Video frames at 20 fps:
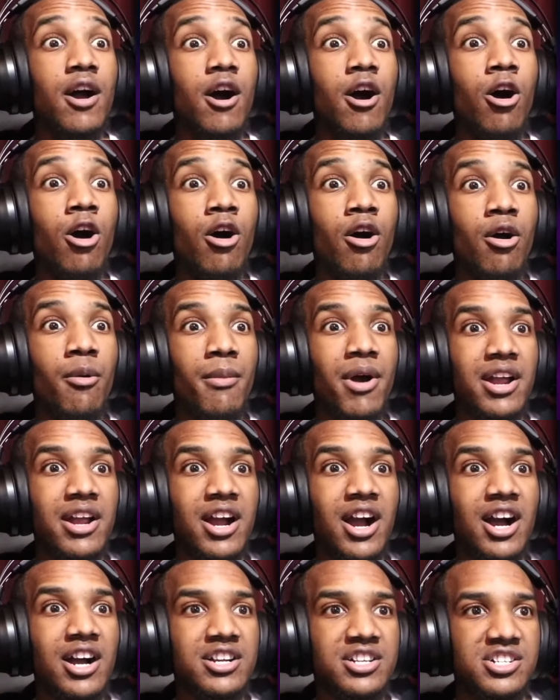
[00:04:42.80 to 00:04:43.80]
Oh my
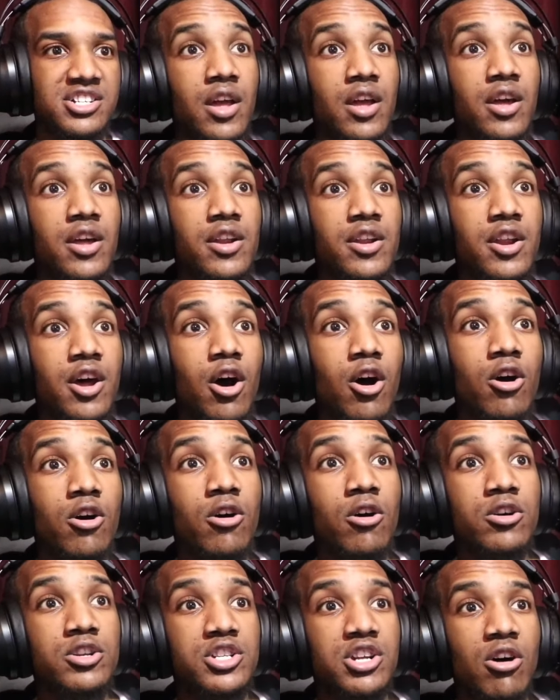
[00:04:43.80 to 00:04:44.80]
gosh.
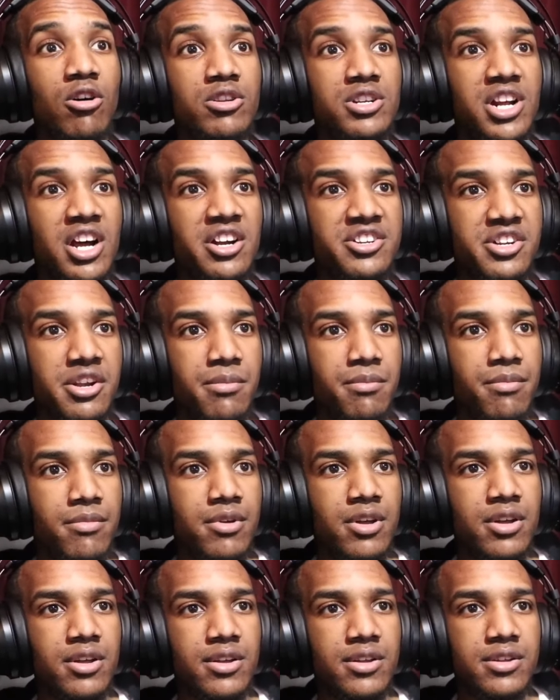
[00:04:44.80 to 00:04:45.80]
No, don't touch him.
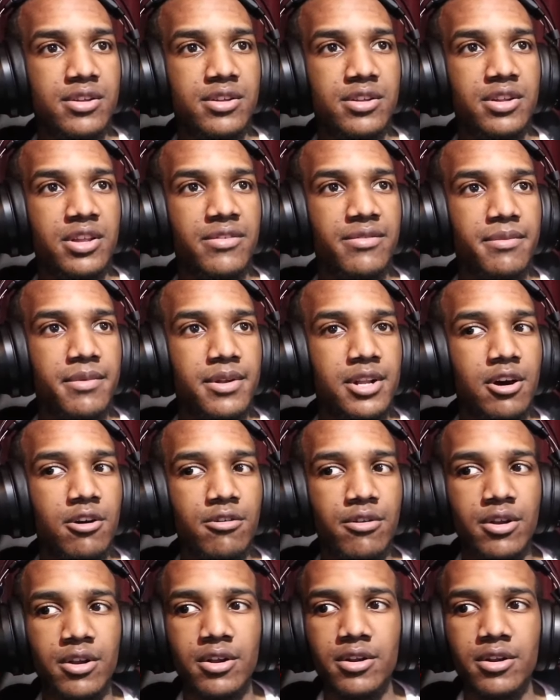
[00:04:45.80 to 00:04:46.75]
Leave him alone.